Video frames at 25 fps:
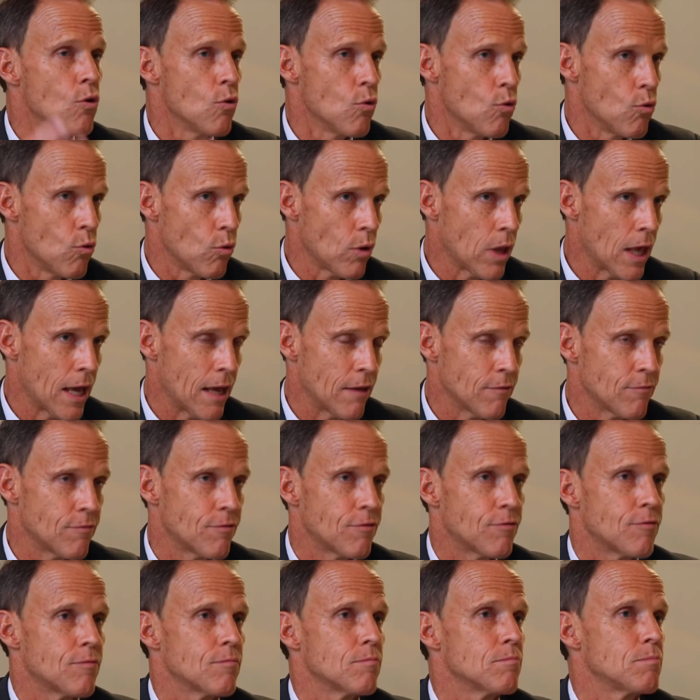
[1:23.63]
all have
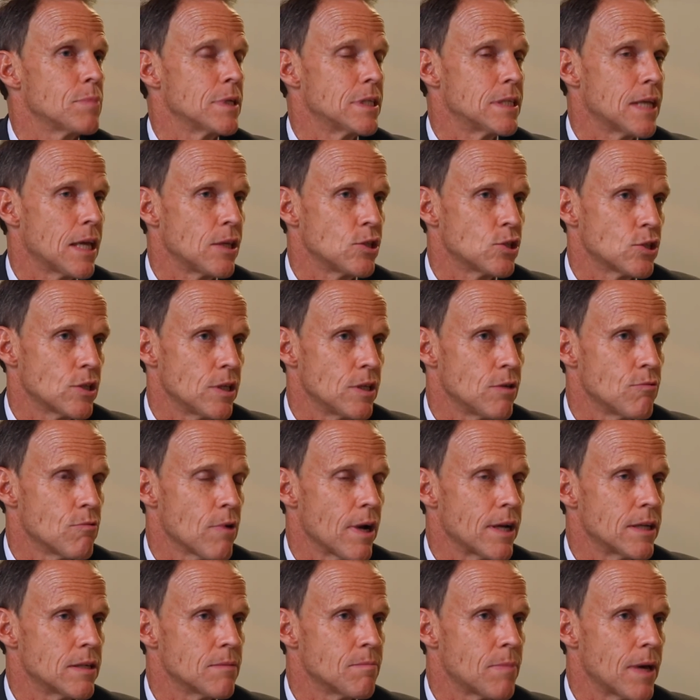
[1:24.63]
potentially
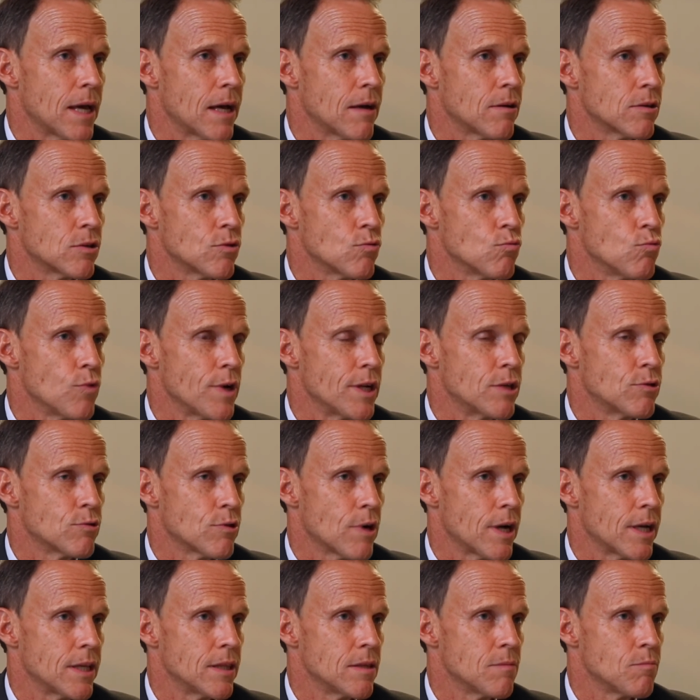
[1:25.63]
greater power to
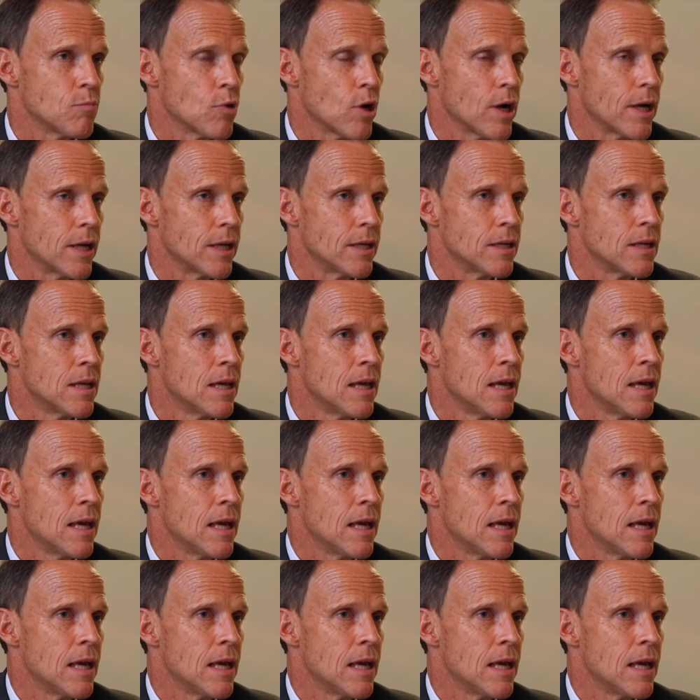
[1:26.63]
retrain the brain,